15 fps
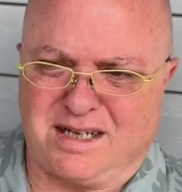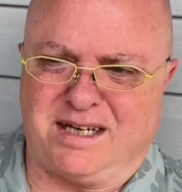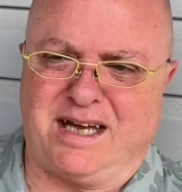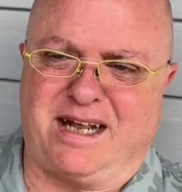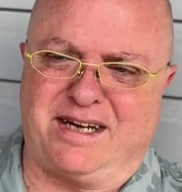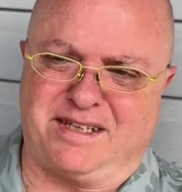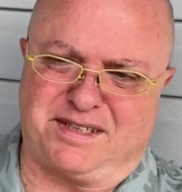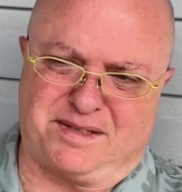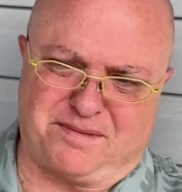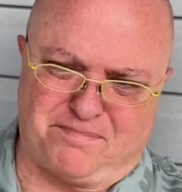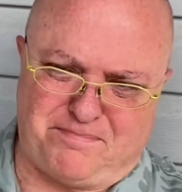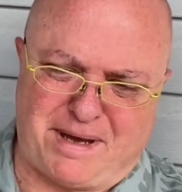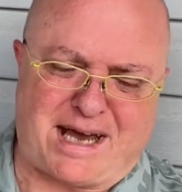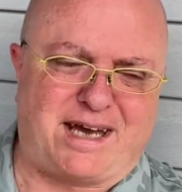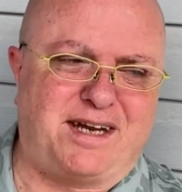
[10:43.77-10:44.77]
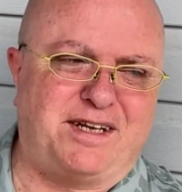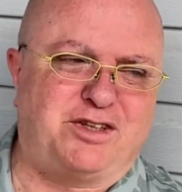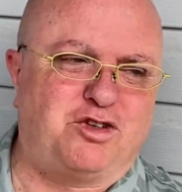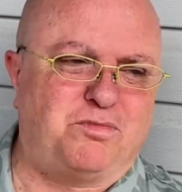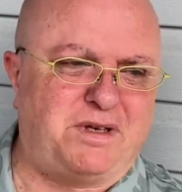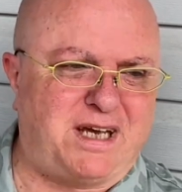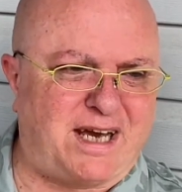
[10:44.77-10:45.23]
and it's beckoning
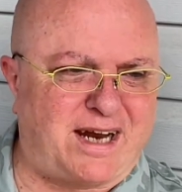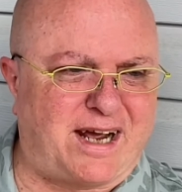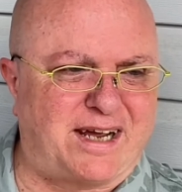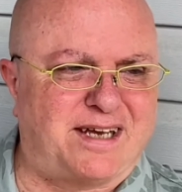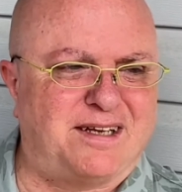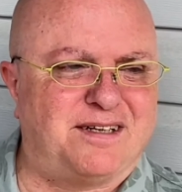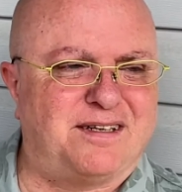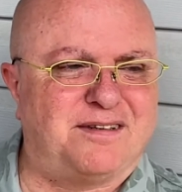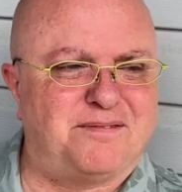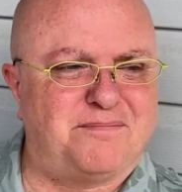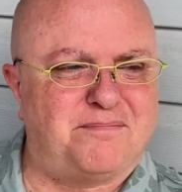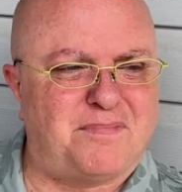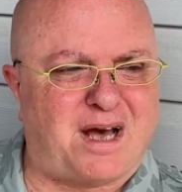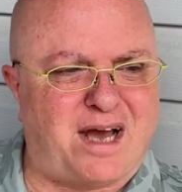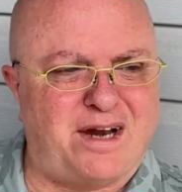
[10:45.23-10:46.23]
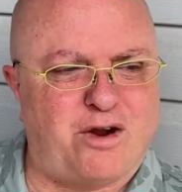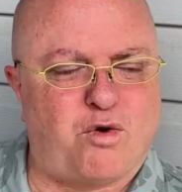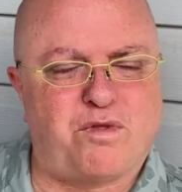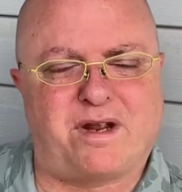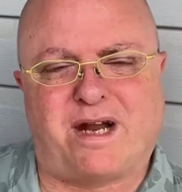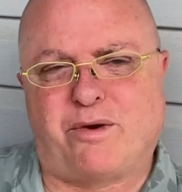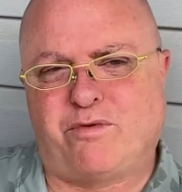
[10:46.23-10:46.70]
to me and I can I
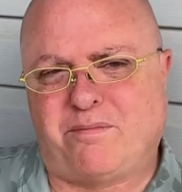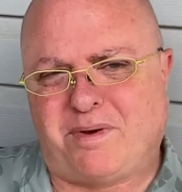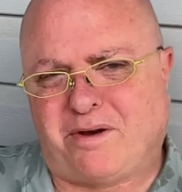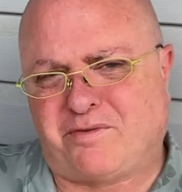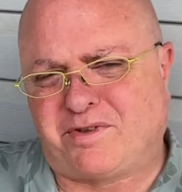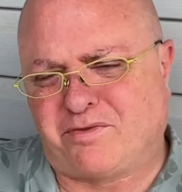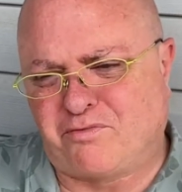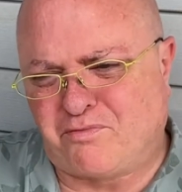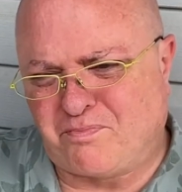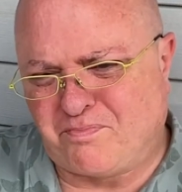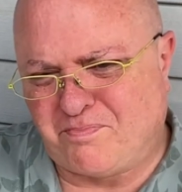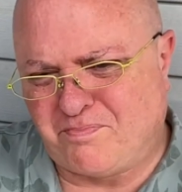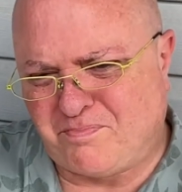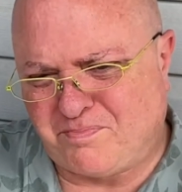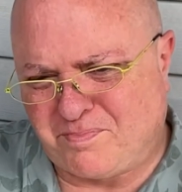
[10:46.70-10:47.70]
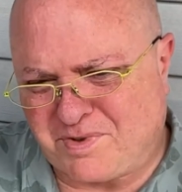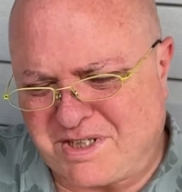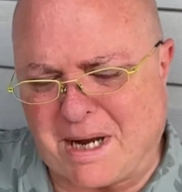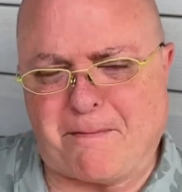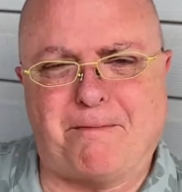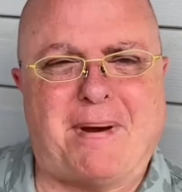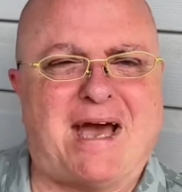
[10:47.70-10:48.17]
know that I would be able to
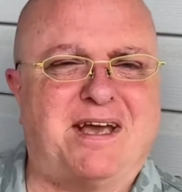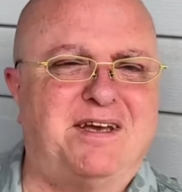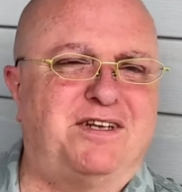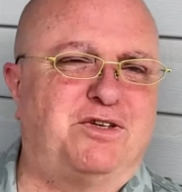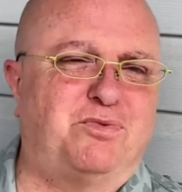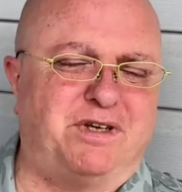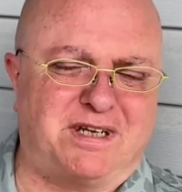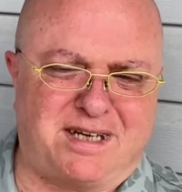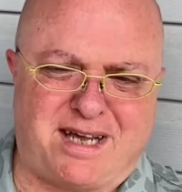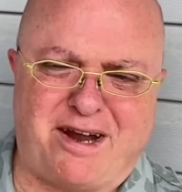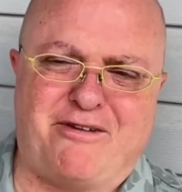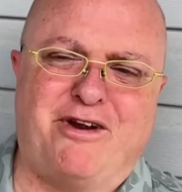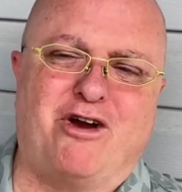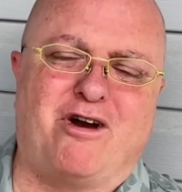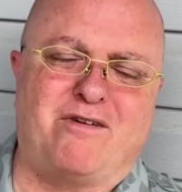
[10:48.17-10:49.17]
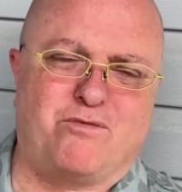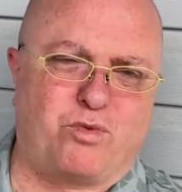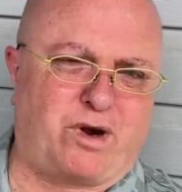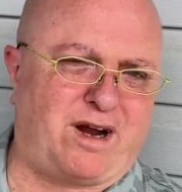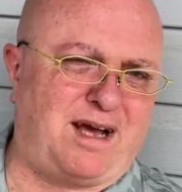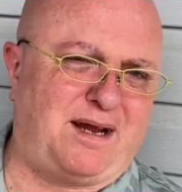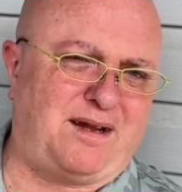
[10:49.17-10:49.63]
step back into it and carry on
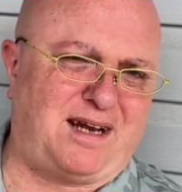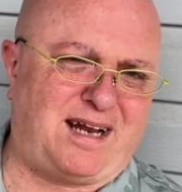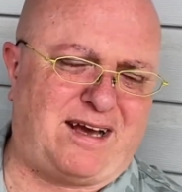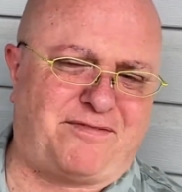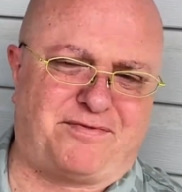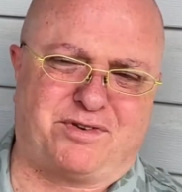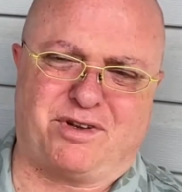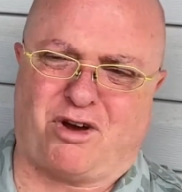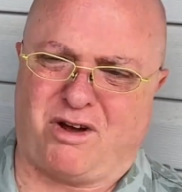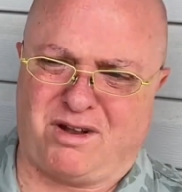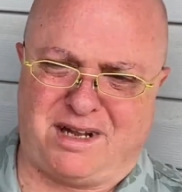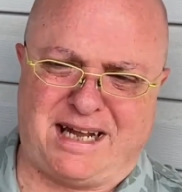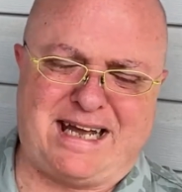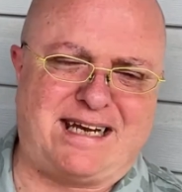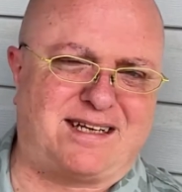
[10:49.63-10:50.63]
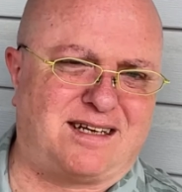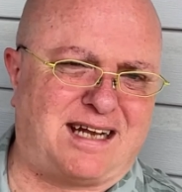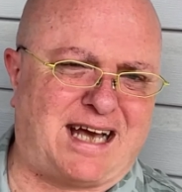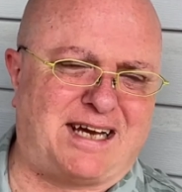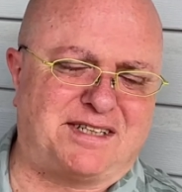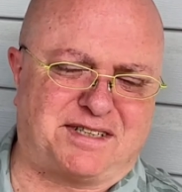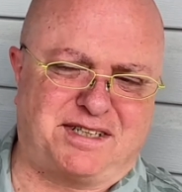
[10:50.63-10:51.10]
where I left late
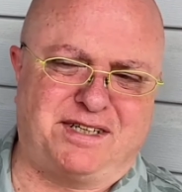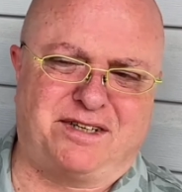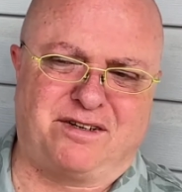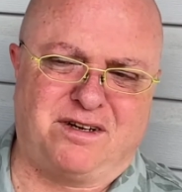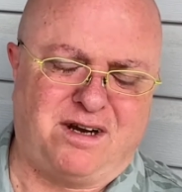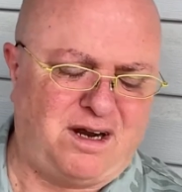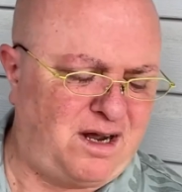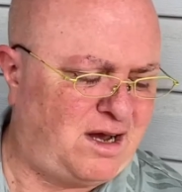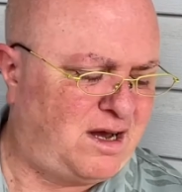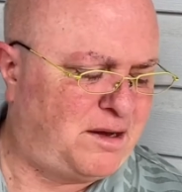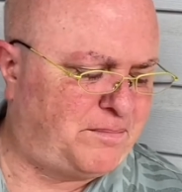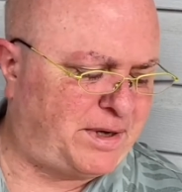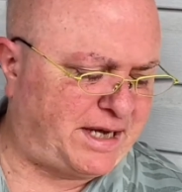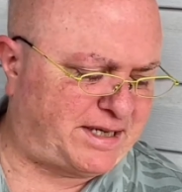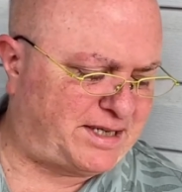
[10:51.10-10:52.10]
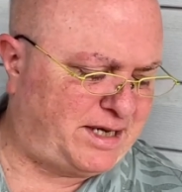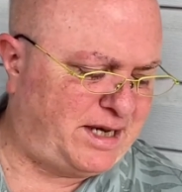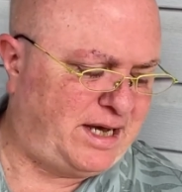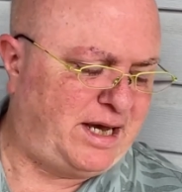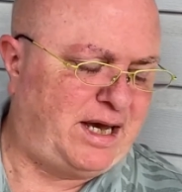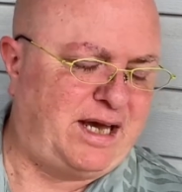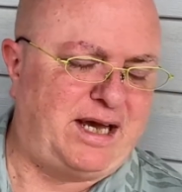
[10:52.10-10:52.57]
last year, but
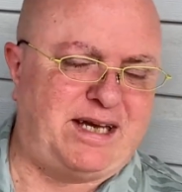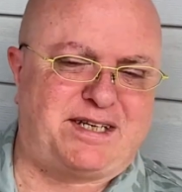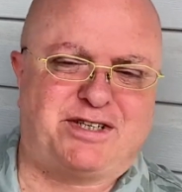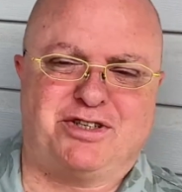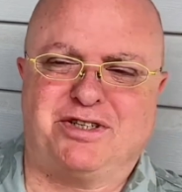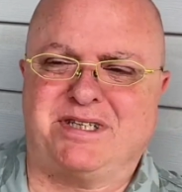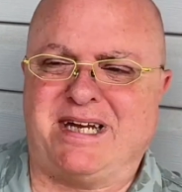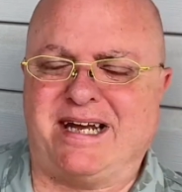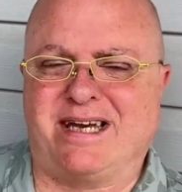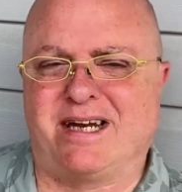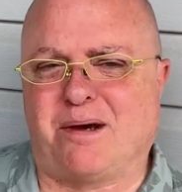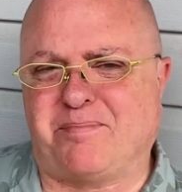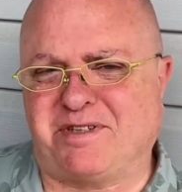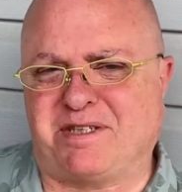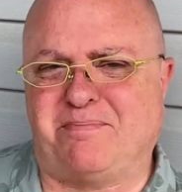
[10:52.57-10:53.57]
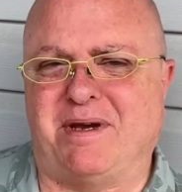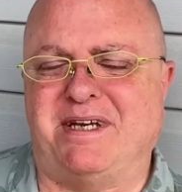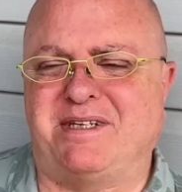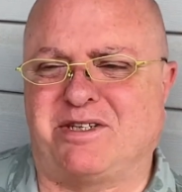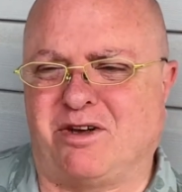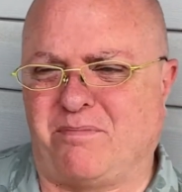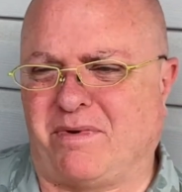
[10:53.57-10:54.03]
it's just taken up a
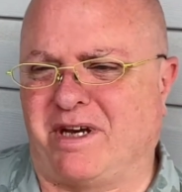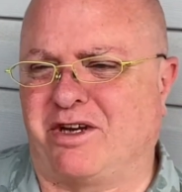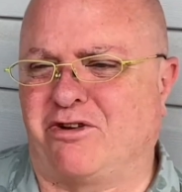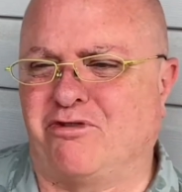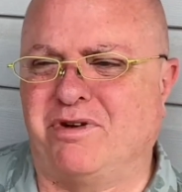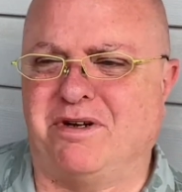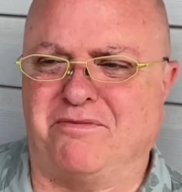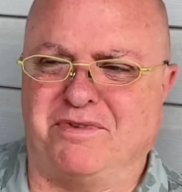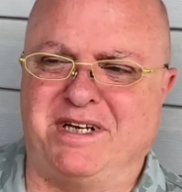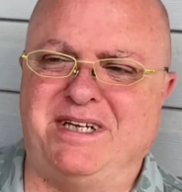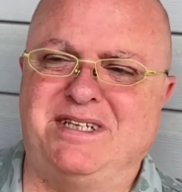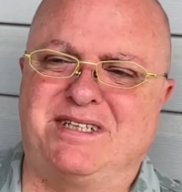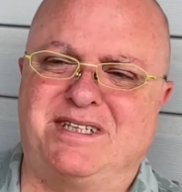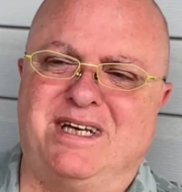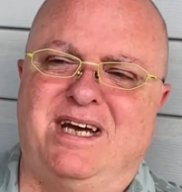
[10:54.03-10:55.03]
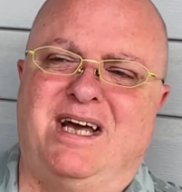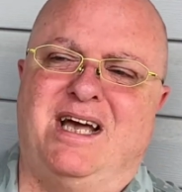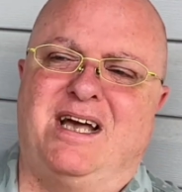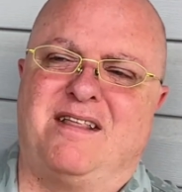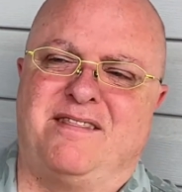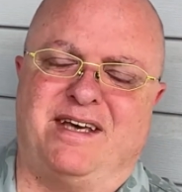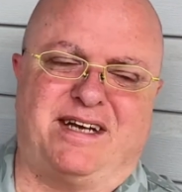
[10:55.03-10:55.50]
space on my current reads
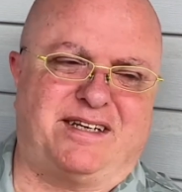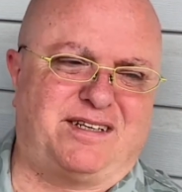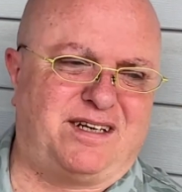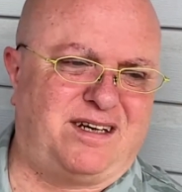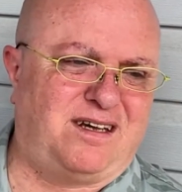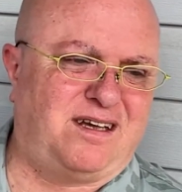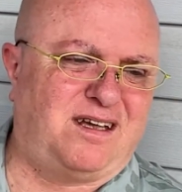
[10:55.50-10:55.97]
that